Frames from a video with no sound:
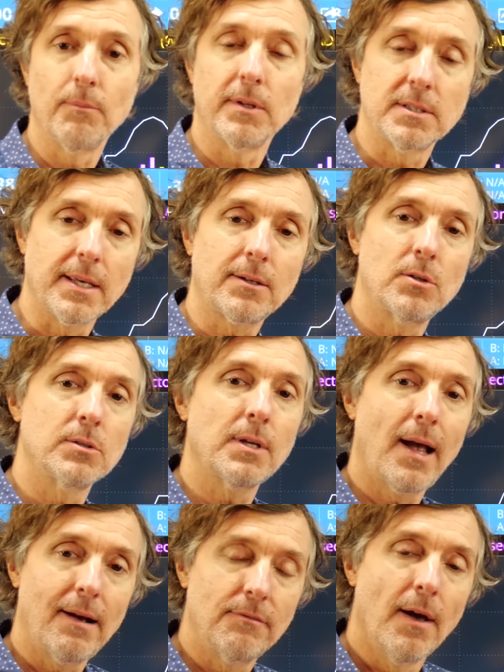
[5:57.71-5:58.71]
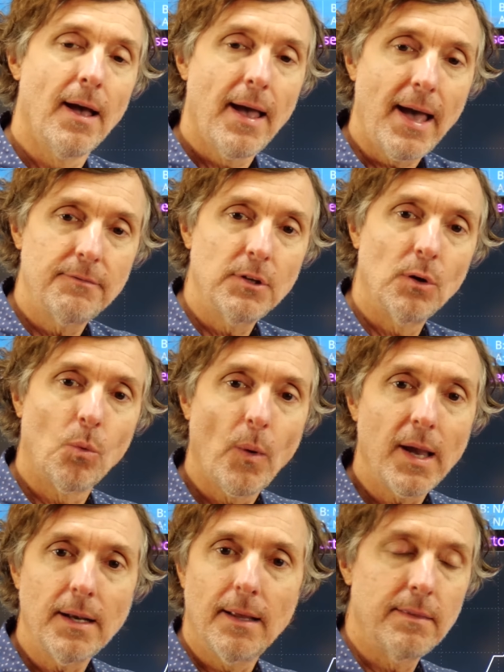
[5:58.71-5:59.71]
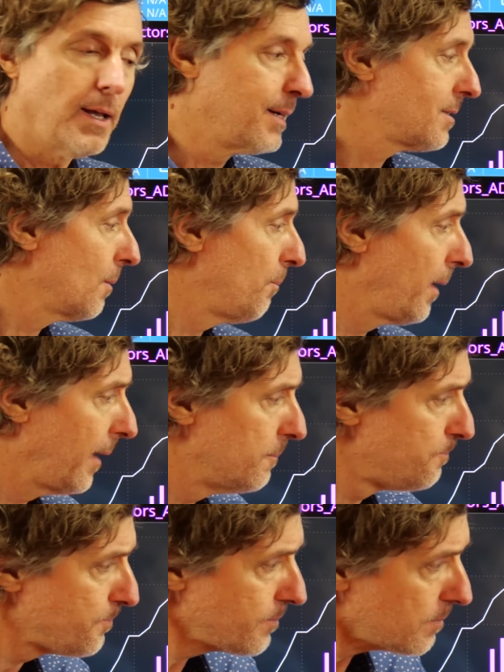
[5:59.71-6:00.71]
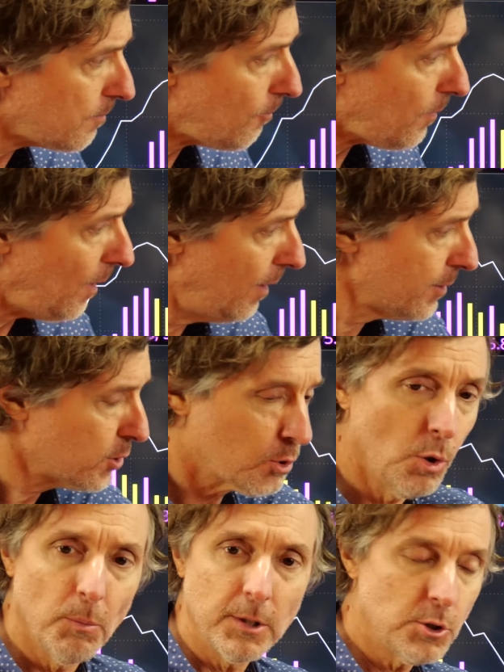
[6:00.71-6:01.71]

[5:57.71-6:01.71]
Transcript: the sectors that have heavier weight in the S&P, are so much